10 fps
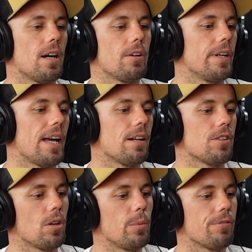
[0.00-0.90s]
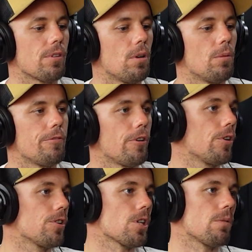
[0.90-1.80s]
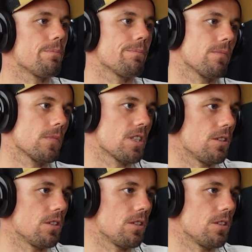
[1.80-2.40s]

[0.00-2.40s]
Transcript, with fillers: I already had Adobe from Photoshop. So yeah.